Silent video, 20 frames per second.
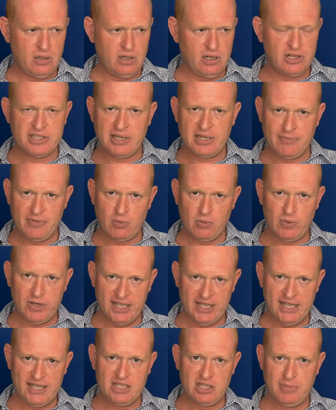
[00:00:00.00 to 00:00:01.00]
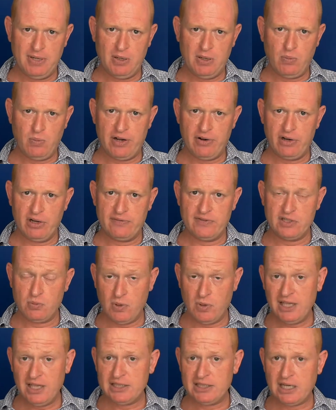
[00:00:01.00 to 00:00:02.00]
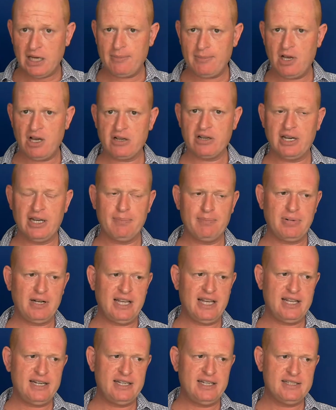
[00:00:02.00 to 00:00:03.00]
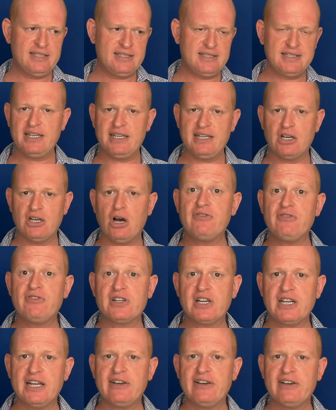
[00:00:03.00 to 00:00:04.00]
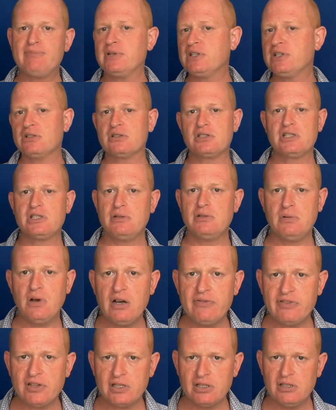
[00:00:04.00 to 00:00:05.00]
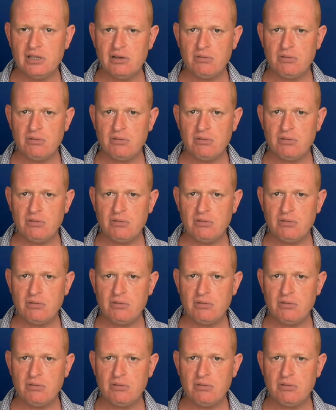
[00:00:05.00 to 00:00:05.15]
something we need to be wary of as well in our marketing plan is sending often enough, but not too often.